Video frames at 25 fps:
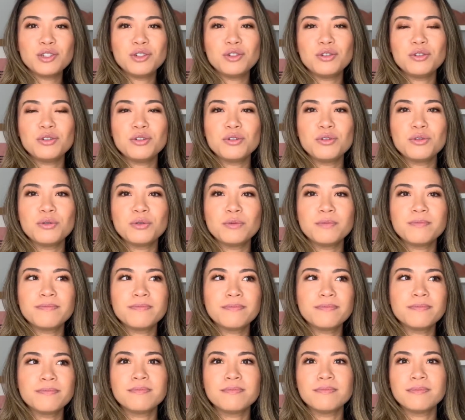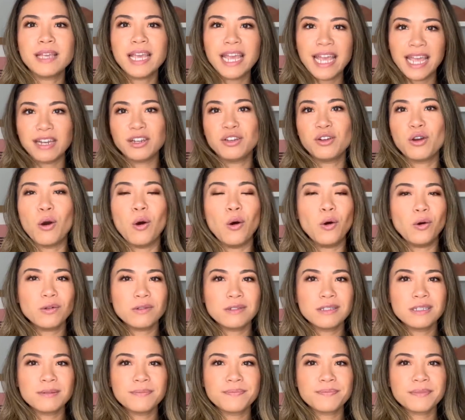to hit
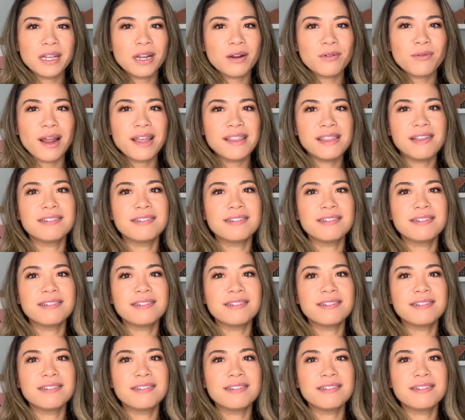gold, right?